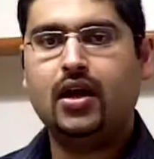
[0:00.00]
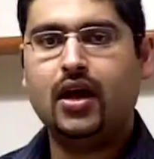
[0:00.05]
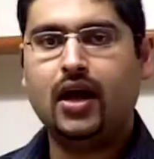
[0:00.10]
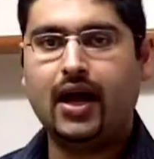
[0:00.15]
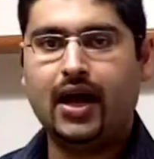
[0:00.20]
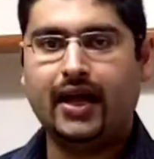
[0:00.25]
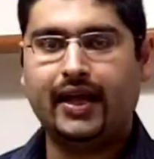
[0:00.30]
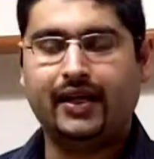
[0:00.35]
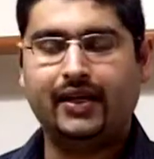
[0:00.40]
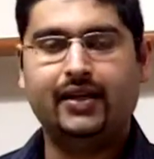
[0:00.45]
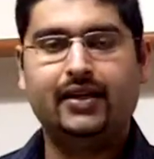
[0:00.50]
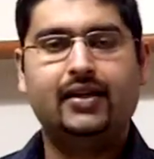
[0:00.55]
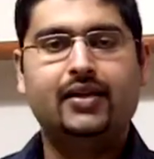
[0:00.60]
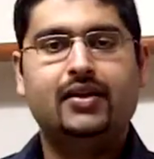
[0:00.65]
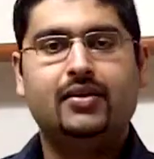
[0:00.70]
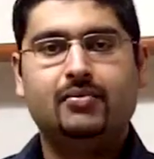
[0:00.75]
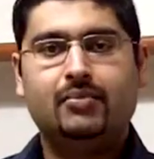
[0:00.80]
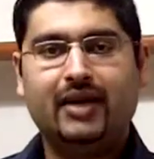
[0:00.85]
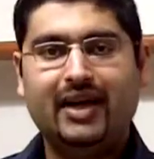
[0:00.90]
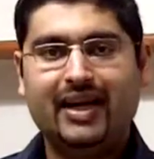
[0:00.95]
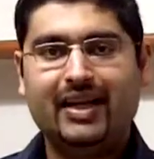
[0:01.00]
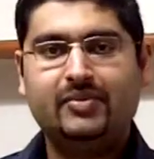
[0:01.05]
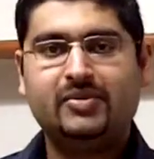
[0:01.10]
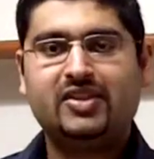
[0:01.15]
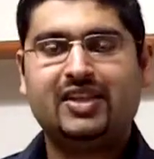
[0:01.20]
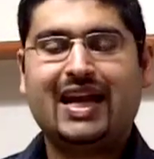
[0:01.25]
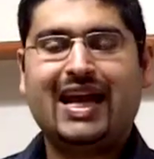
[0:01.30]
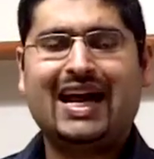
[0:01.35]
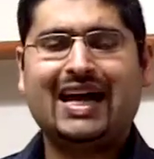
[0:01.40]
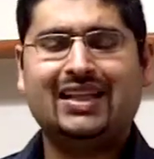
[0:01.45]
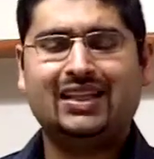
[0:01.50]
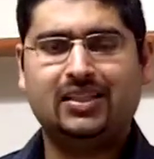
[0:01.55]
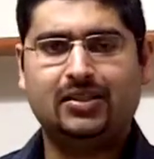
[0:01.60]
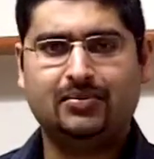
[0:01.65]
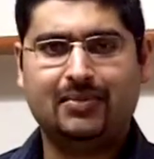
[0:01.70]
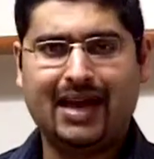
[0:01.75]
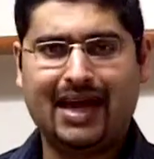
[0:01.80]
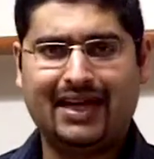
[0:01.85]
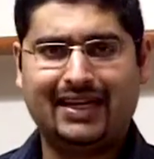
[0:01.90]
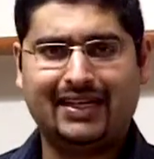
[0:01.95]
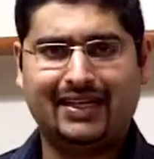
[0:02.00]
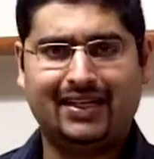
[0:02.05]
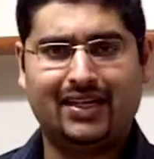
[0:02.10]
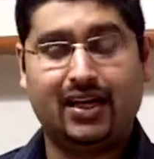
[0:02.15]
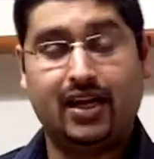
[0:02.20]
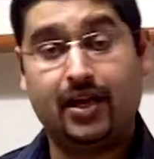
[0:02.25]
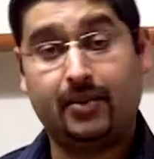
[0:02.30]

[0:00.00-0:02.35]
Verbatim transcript: Hi, my name is Allan Madan.